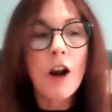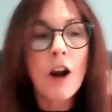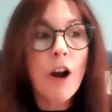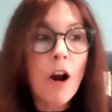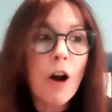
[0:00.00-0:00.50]

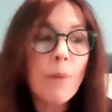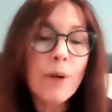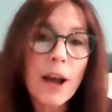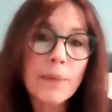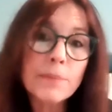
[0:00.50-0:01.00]
are all
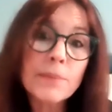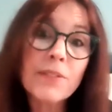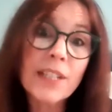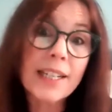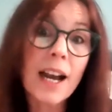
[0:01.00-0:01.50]
problems of
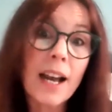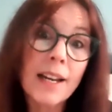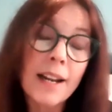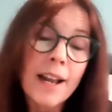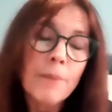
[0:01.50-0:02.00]
the gut,
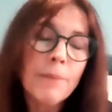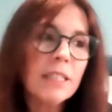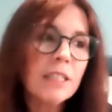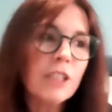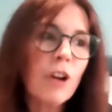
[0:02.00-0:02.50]

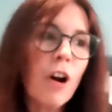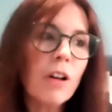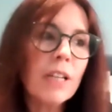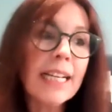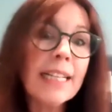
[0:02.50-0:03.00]
because they're
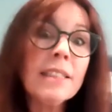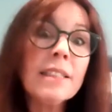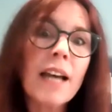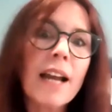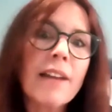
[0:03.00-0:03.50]
all
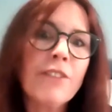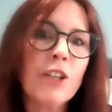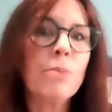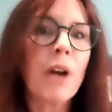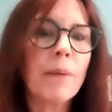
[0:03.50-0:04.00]
inside view
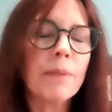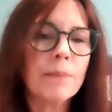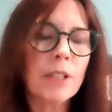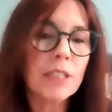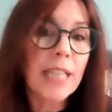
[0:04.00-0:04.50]

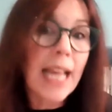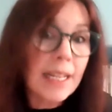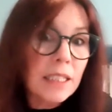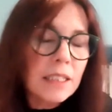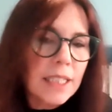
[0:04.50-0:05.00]
problems. Our
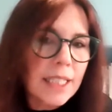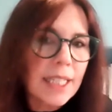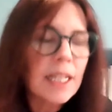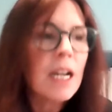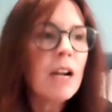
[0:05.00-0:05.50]

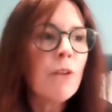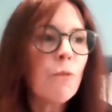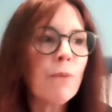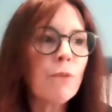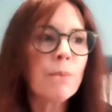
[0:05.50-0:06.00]
tendency
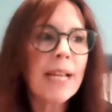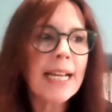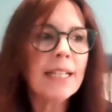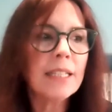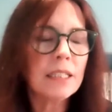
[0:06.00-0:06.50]
when we're
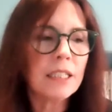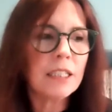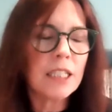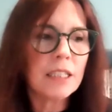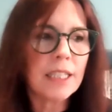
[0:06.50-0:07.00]
making
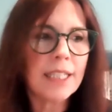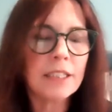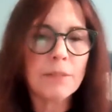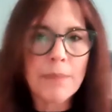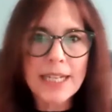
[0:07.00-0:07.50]
decisions is
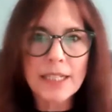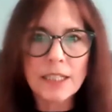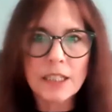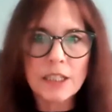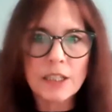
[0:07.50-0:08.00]
to make
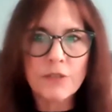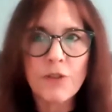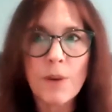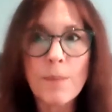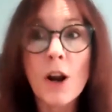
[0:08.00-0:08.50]
decisions
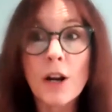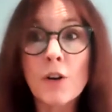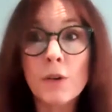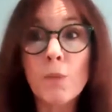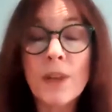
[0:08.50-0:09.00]
from our
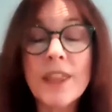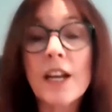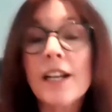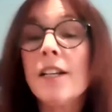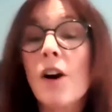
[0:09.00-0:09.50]
own,
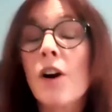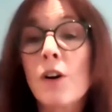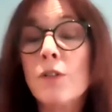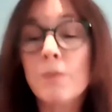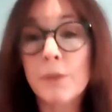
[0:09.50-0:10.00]
within our
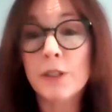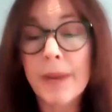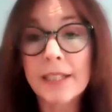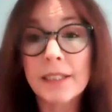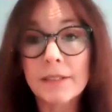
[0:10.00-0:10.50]
own
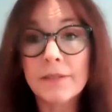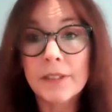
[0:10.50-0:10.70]
perspective.